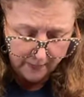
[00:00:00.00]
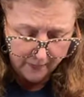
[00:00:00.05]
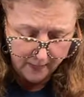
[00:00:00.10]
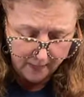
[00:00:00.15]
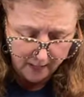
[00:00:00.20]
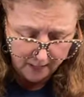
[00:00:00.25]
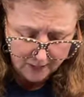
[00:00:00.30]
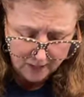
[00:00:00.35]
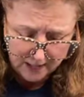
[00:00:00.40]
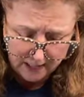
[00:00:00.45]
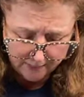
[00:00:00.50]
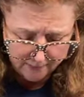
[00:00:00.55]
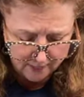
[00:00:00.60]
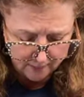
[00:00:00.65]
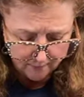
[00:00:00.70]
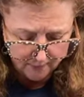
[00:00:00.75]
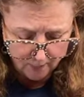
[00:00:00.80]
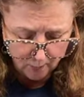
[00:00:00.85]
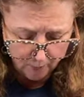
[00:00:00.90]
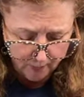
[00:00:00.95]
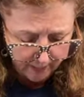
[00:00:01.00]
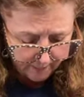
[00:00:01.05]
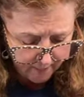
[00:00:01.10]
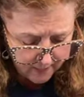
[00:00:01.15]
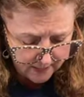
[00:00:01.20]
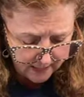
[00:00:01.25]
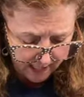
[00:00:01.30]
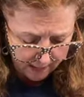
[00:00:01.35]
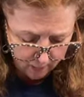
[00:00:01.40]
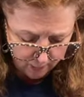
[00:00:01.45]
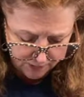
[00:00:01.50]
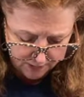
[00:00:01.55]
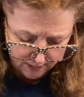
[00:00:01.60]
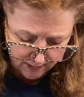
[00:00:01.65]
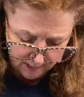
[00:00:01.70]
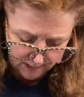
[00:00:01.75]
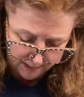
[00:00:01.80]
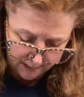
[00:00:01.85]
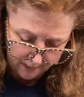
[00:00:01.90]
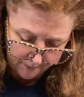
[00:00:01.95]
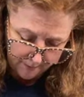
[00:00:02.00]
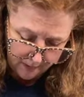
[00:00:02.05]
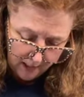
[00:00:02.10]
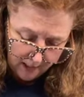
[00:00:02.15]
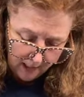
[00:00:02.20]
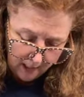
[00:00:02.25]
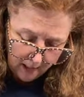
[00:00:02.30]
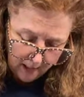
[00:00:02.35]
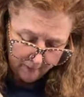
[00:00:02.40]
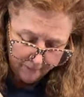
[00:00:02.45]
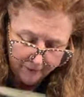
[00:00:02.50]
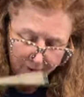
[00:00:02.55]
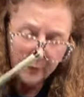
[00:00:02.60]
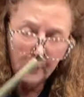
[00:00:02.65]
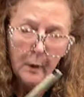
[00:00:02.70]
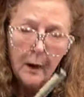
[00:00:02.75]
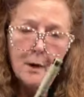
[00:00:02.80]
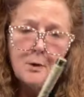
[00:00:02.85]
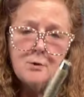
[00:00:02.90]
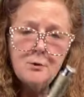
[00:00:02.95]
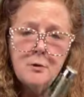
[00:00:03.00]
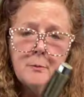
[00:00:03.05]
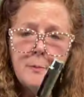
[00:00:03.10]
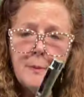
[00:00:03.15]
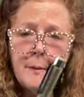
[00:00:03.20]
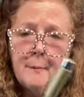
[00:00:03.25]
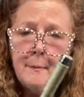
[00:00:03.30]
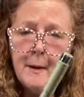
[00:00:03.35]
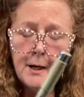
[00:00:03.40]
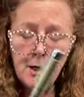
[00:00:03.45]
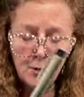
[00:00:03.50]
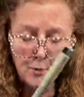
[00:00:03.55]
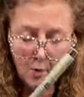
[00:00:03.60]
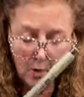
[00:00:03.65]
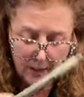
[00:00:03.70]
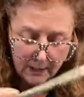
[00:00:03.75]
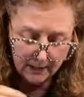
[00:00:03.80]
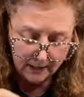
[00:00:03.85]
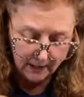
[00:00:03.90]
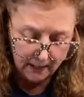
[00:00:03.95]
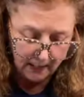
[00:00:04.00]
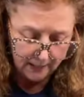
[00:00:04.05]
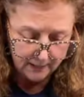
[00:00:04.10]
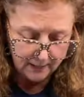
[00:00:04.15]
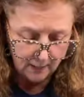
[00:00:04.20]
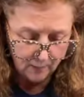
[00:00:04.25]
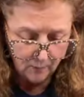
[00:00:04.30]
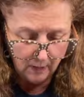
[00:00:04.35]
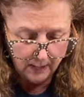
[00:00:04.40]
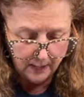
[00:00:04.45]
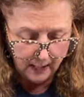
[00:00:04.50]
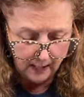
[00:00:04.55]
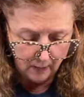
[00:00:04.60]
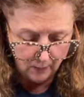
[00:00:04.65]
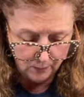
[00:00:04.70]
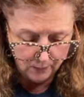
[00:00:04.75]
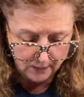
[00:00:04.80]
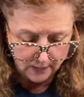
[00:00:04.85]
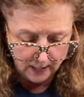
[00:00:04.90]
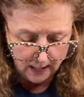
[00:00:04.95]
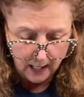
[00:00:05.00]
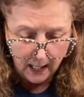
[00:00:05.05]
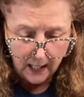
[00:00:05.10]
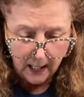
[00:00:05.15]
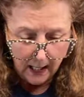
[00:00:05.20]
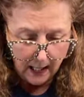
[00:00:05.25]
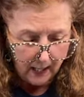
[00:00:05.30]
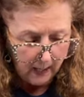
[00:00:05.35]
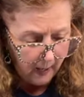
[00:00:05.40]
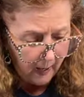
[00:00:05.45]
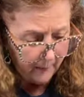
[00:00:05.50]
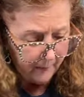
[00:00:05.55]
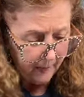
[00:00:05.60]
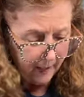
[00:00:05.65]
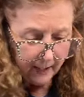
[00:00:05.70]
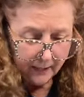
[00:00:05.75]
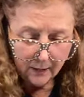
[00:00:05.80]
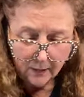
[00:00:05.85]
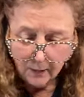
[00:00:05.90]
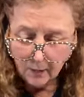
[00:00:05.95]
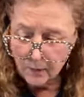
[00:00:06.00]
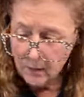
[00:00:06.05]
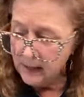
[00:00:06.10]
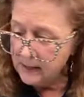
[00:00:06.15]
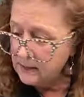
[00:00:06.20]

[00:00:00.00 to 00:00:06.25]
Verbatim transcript: And then I just have some little paper towels cut up, a few extra microns in case I run out, and an